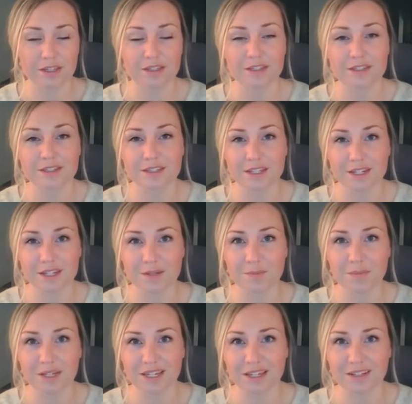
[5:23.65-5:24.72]
The seed
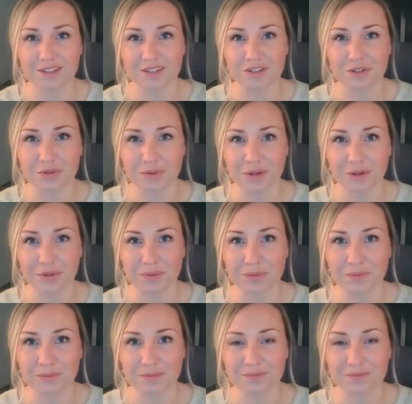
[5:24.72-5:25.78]
begins to grow.